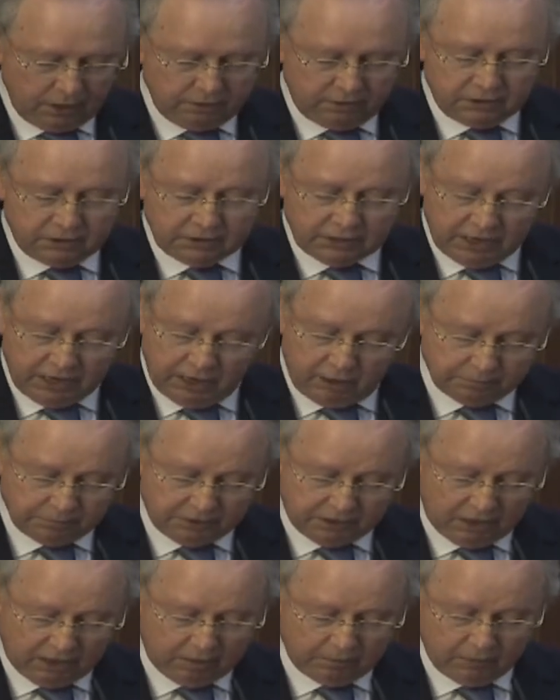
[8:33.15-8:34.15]
This
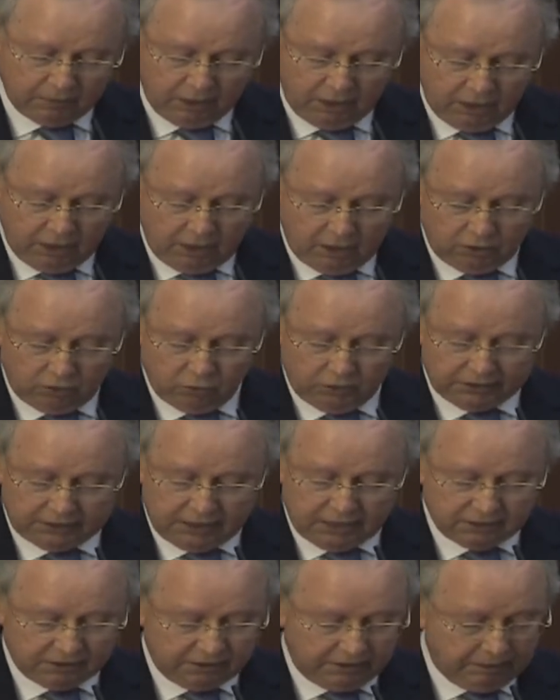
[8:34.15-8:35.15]
helps them to
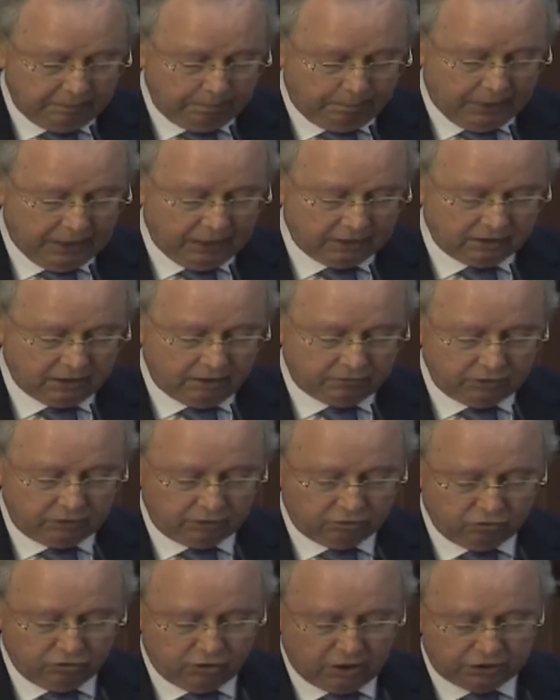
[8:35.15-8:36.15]
assess the impact of the
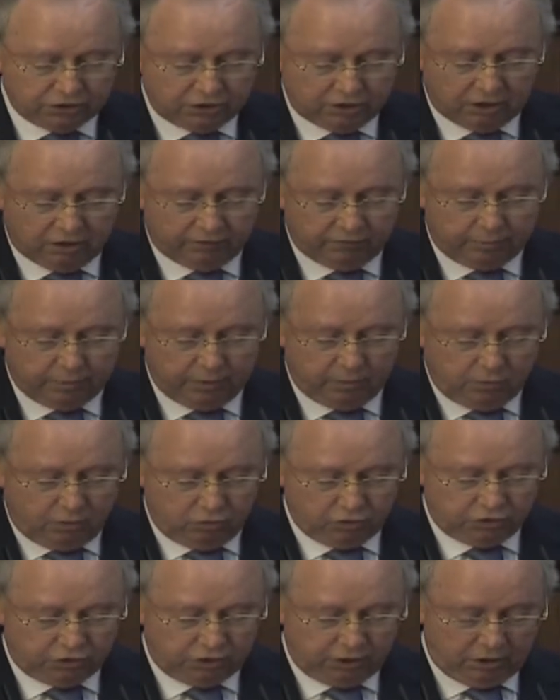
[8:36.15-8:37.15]
introduction of
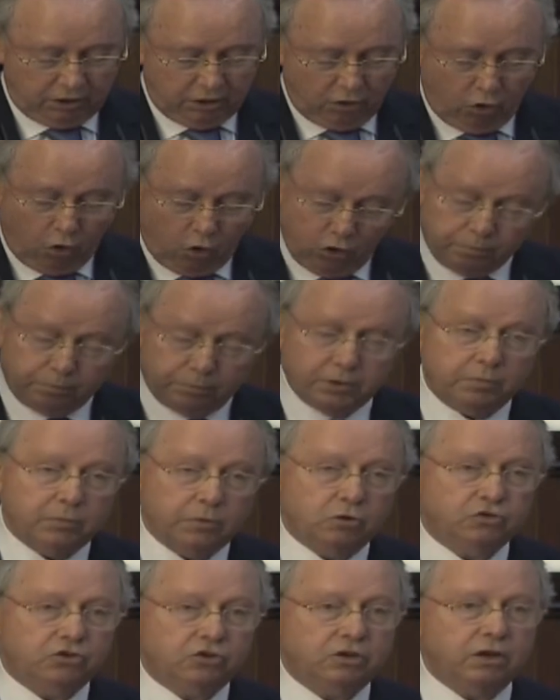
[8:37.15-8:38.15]
promotion or
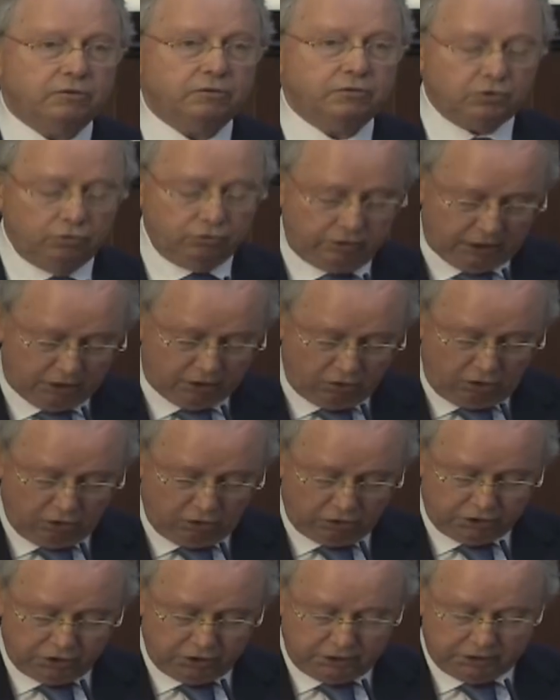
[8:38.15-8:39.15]
promotion of new
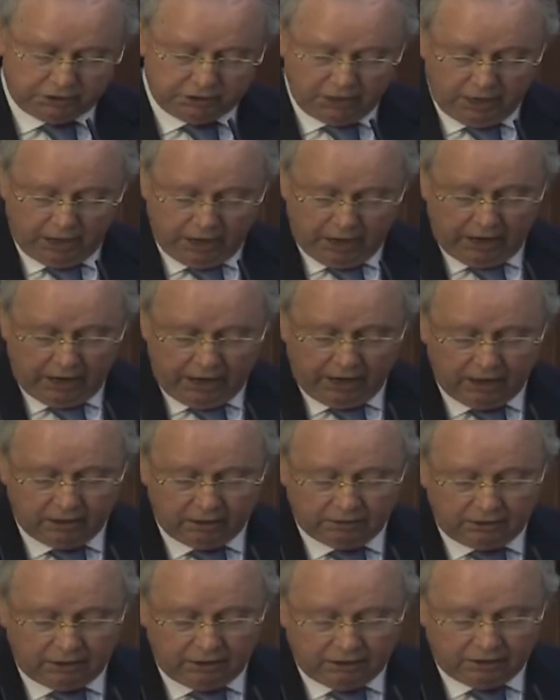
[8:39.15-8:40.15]
technologies
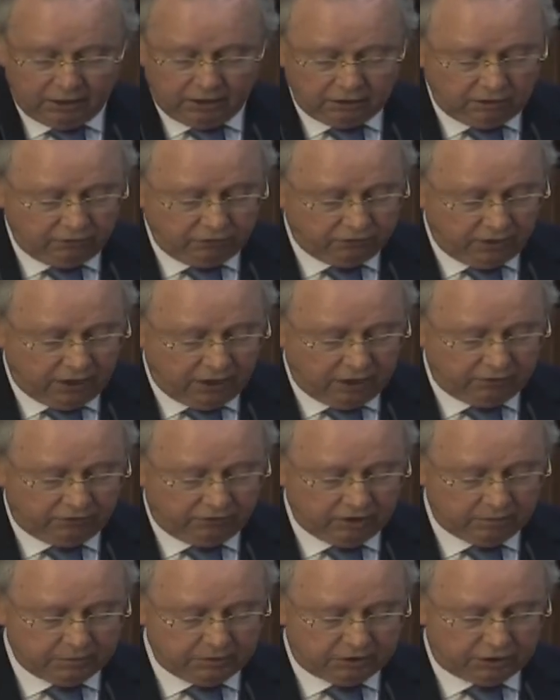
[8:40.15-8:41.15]
and identify
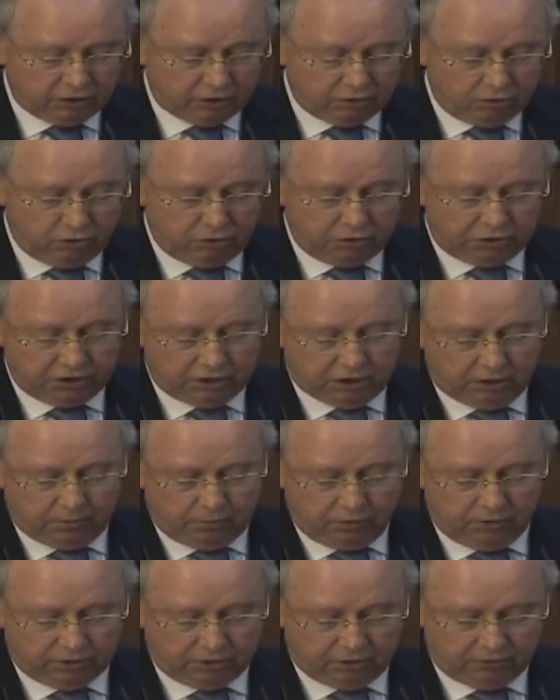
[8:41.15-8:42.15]
from a technological
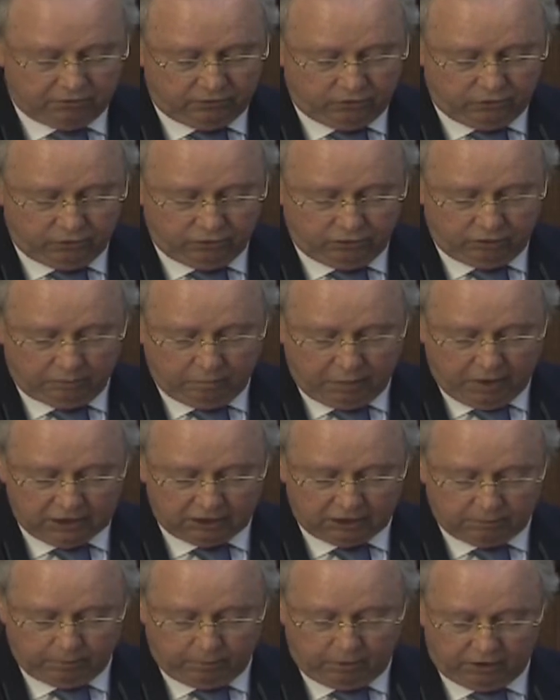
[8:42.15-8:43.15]
point of view the
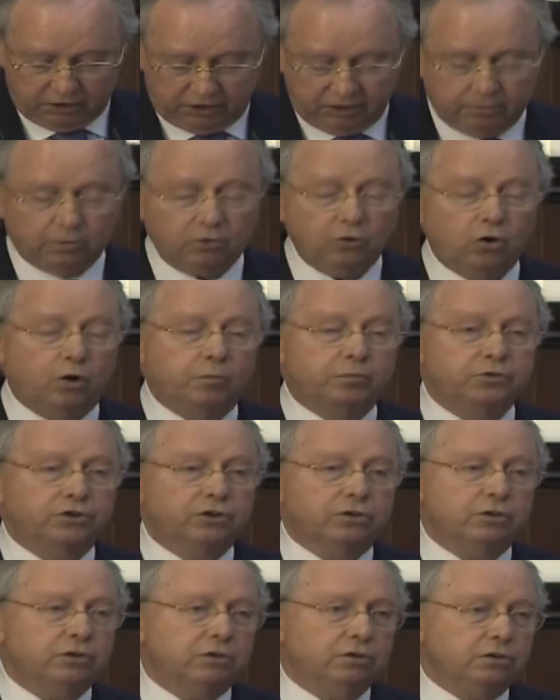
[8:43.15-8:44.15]
best possible
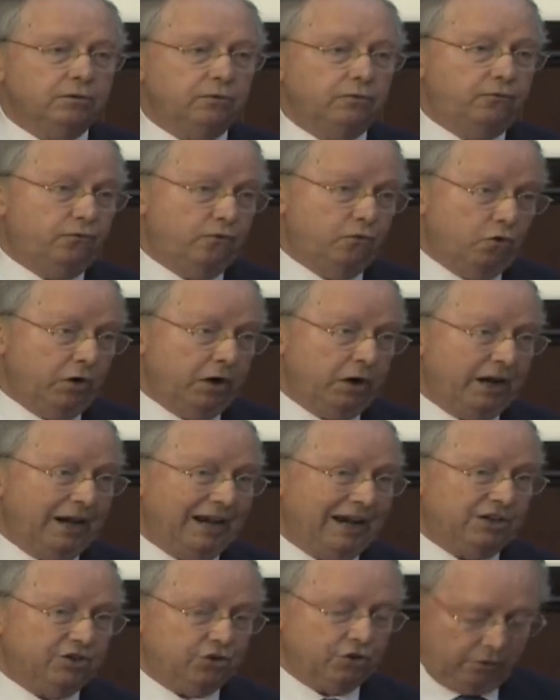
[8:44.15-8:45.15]
options
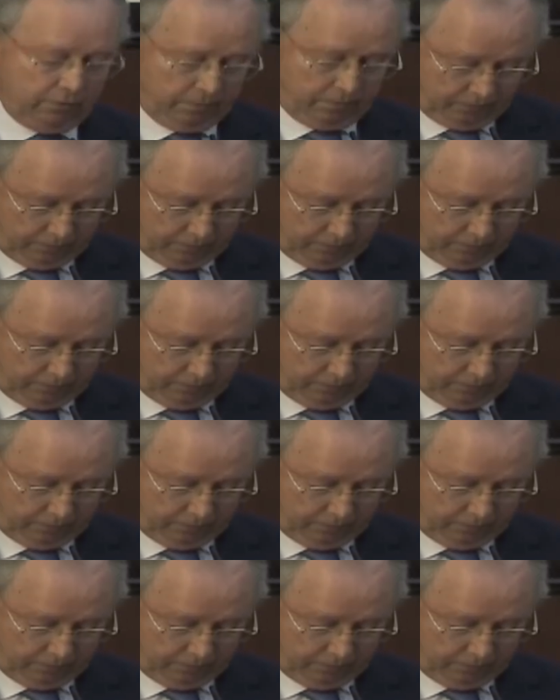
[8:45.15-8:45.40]
for action.